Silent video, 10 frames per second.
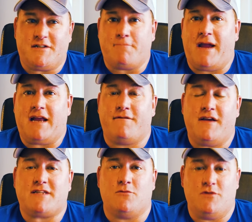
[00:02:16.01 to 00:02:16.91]
If it's a packed
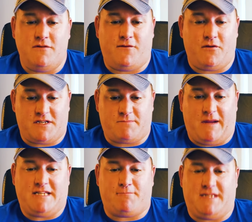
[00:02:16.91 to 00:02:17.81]
vessel, you've got the
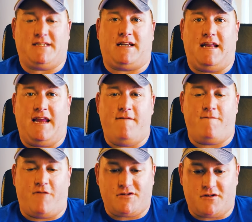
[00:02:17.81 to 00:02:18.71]
space basically in
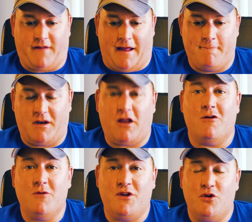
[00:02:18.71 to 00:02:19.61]
front of and
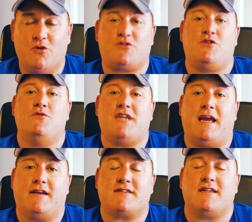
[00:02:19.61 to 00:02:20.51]
below your two
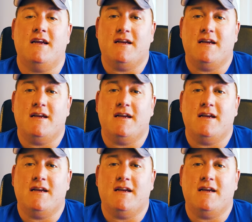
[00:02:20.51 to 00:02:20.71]
tanks.